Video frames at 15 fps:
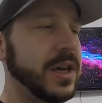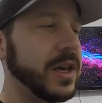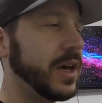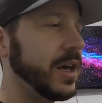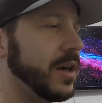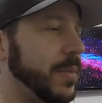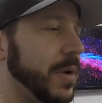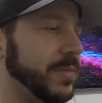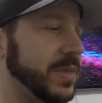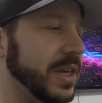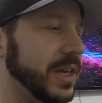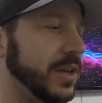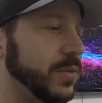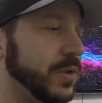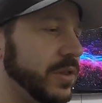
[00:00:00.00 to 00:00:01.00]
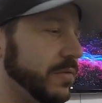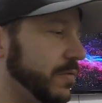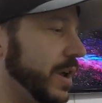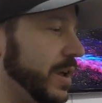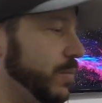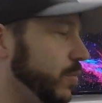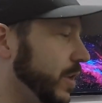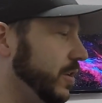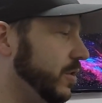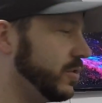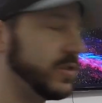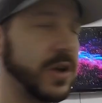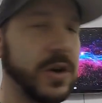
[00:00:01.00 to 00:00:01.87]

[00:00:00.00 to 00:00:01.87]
I'm thinking with the frame rails